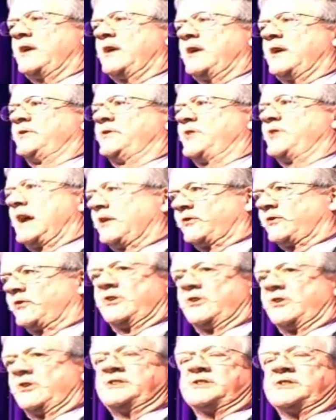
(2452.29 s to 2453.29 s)
destiny to
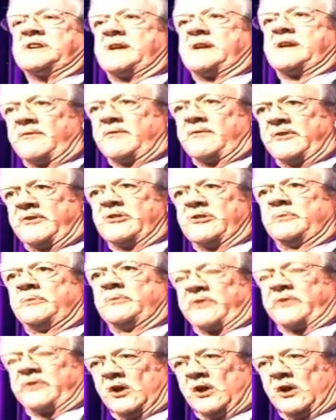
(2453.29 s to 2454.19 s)
govern themselves